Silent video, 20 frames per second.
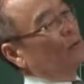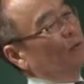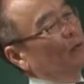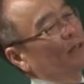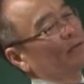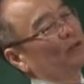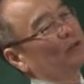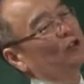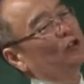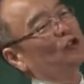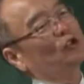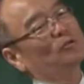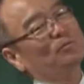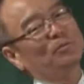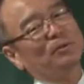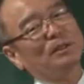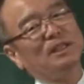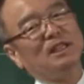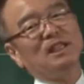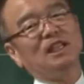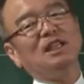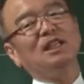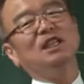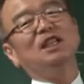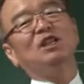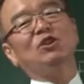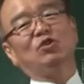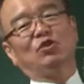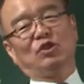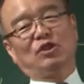of them should be
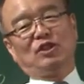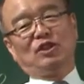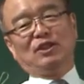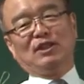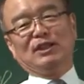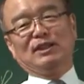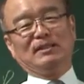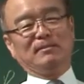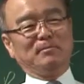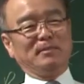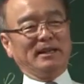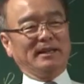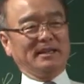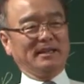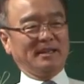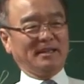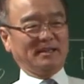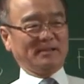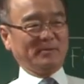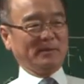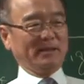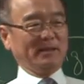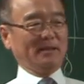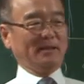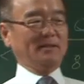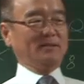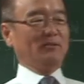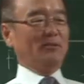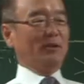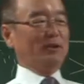equal in the market,
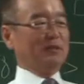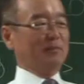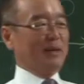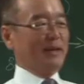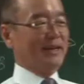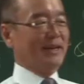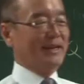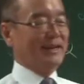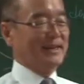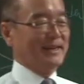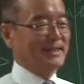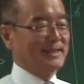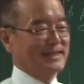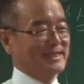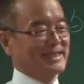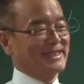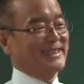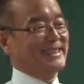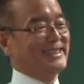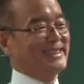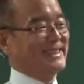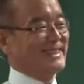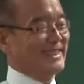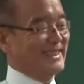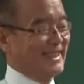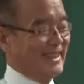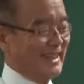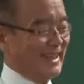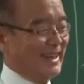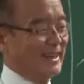as long as market
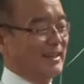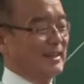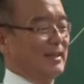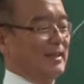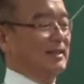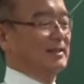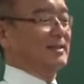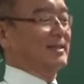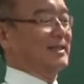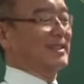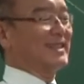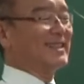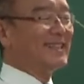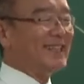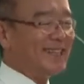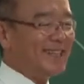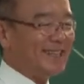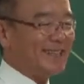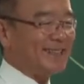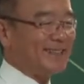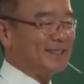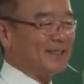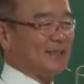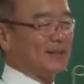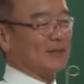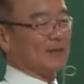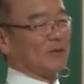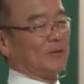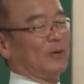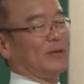is cleared.
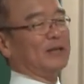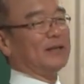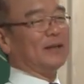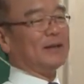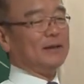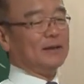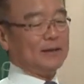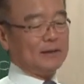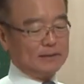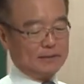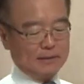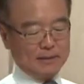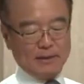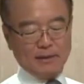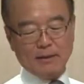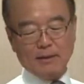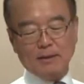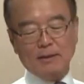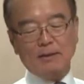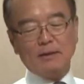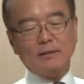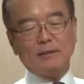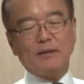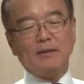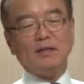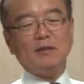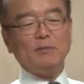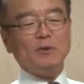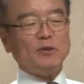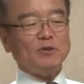Why that is?
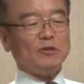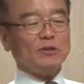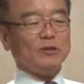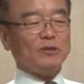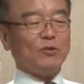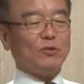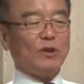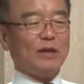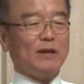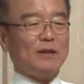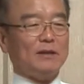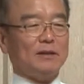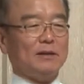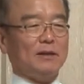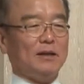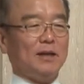Individual trade,